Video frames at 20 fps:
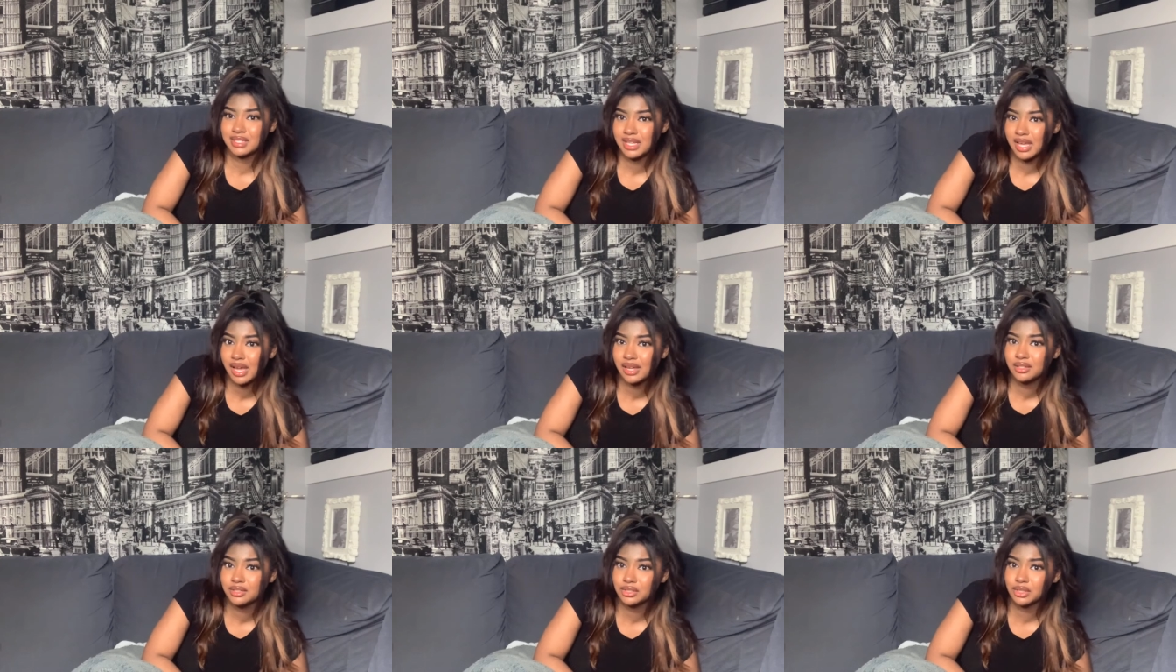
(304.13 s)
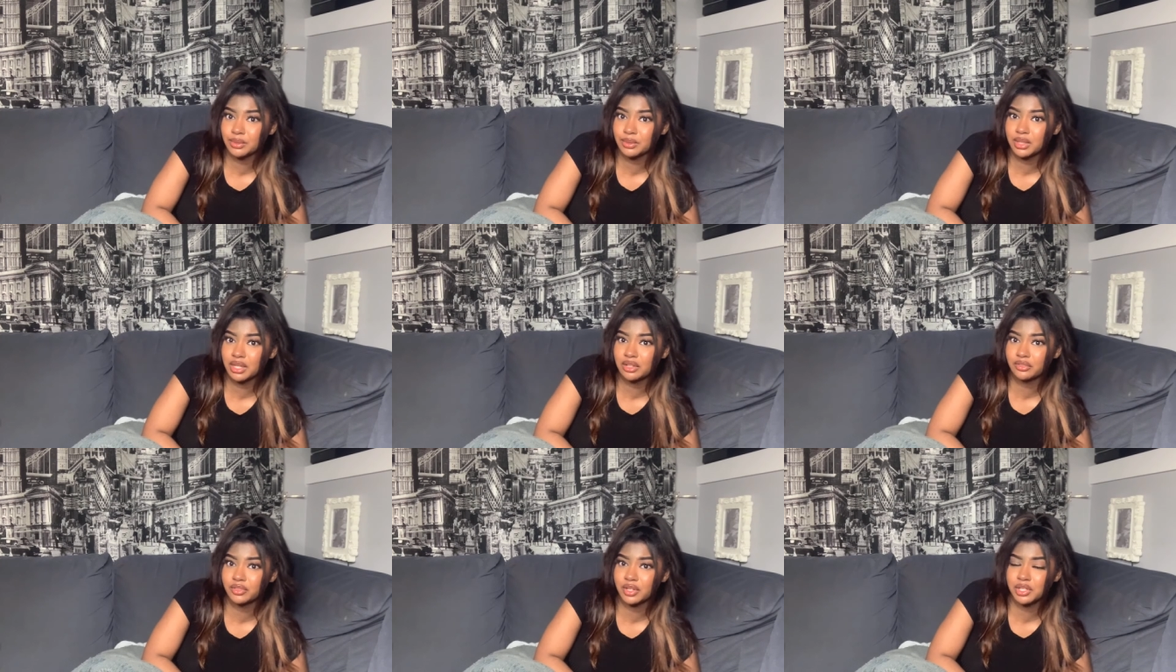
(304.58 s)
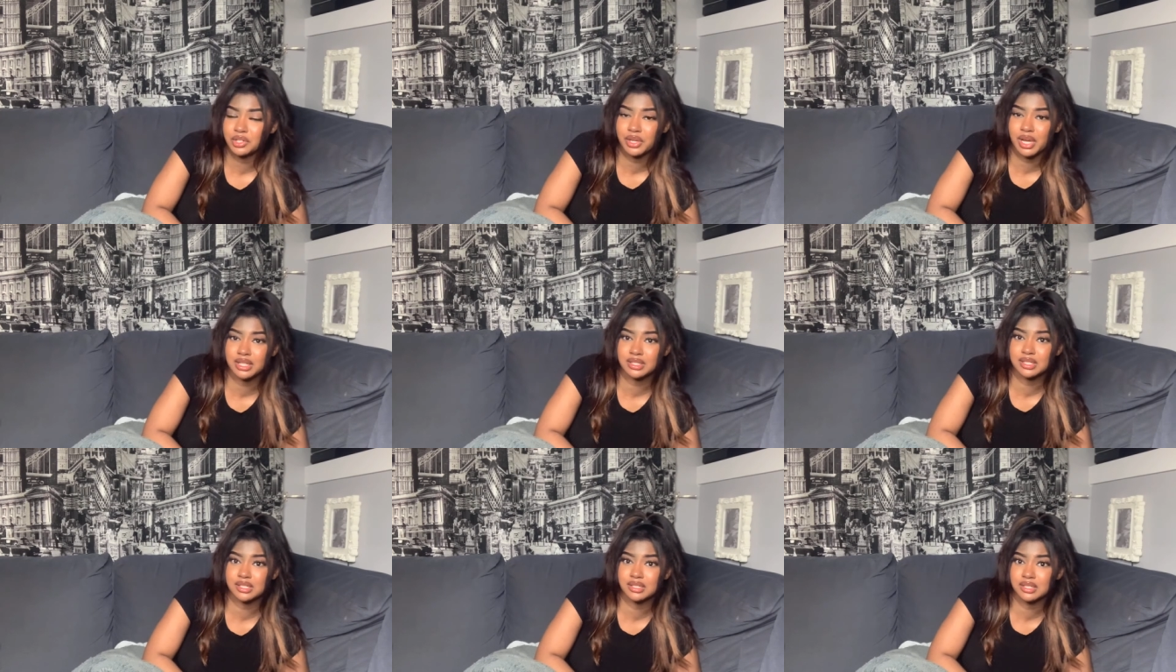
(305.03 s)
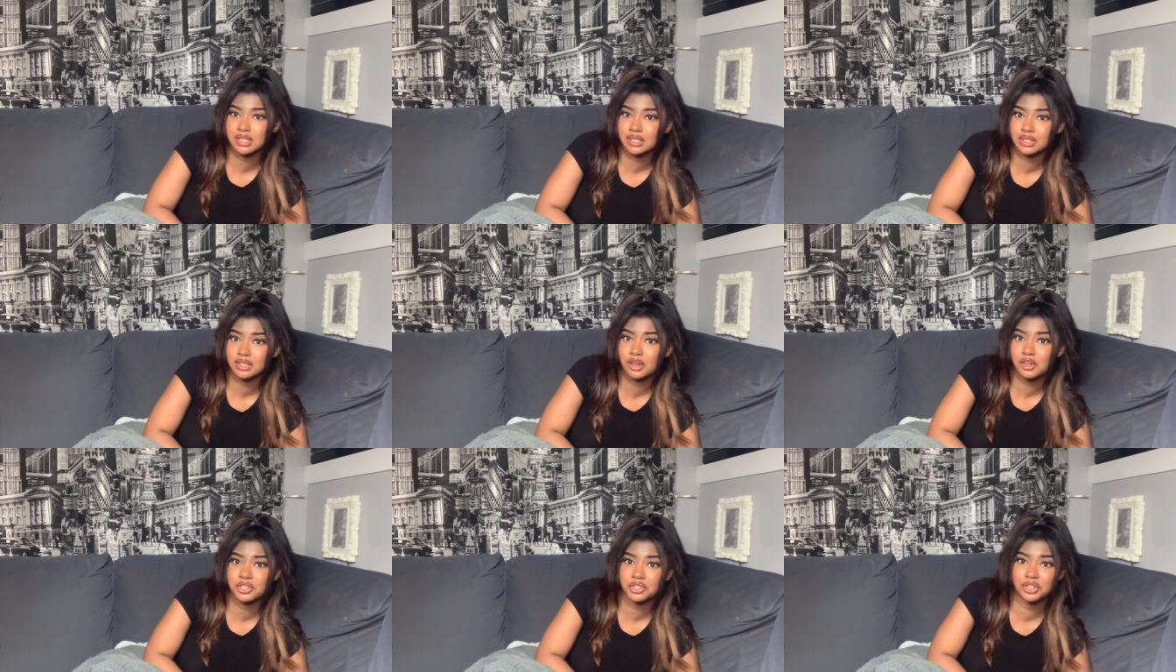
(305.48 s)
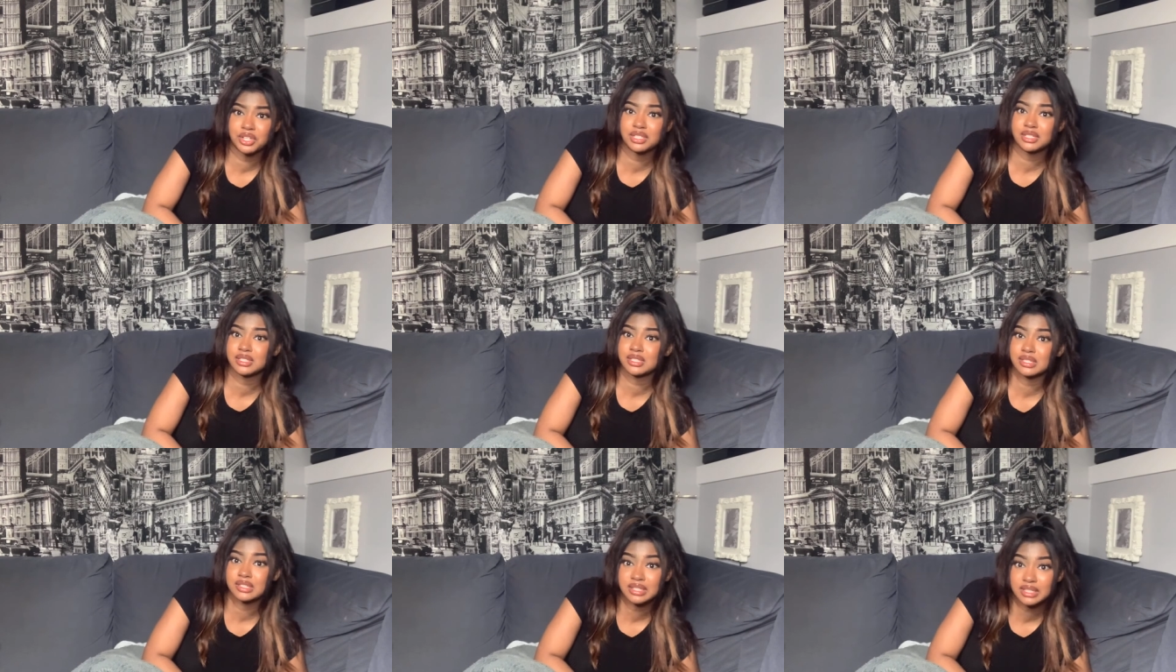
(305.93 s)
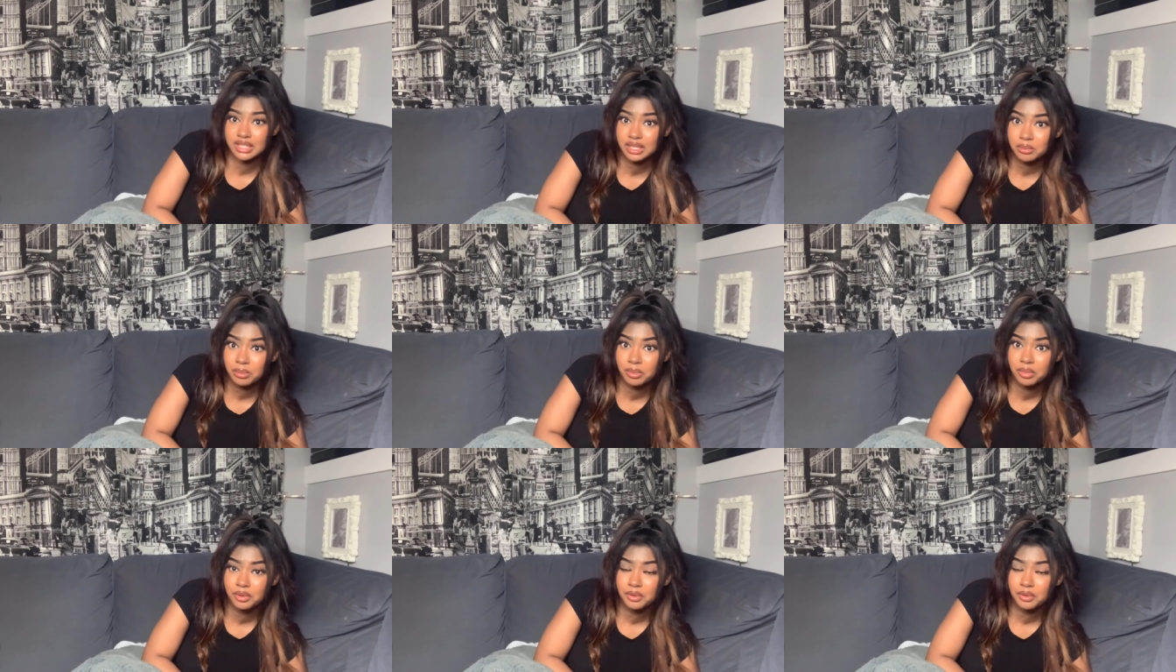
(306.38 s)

tent or whatever, and you had to sit there. You couldn't sleep,